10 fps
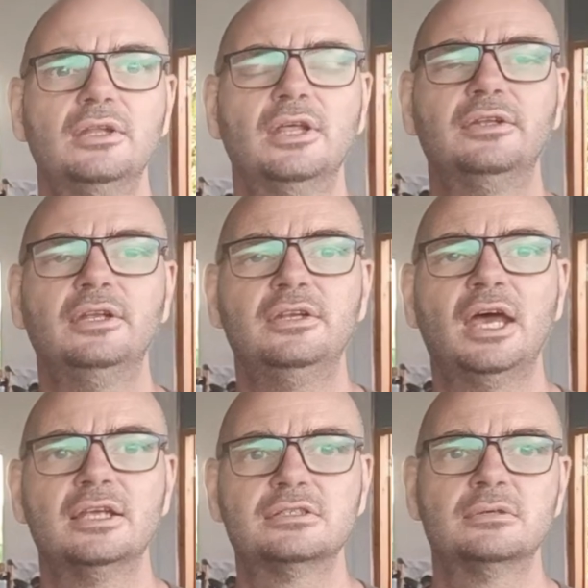that it
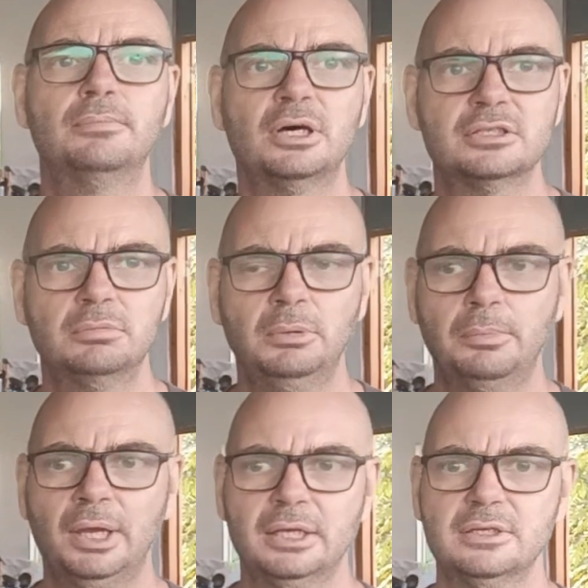has some positive
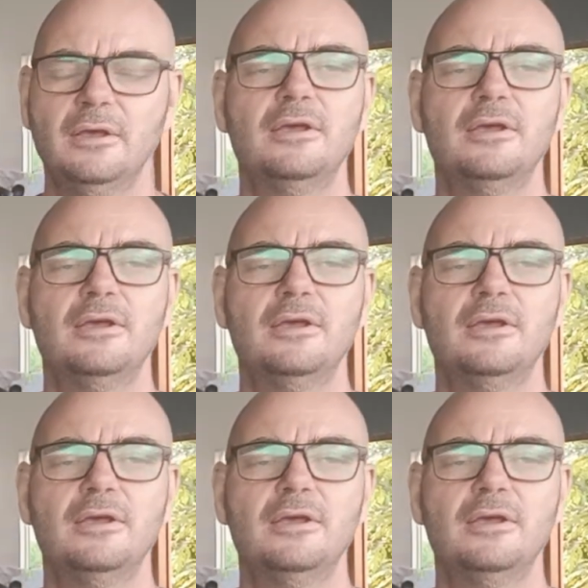impact.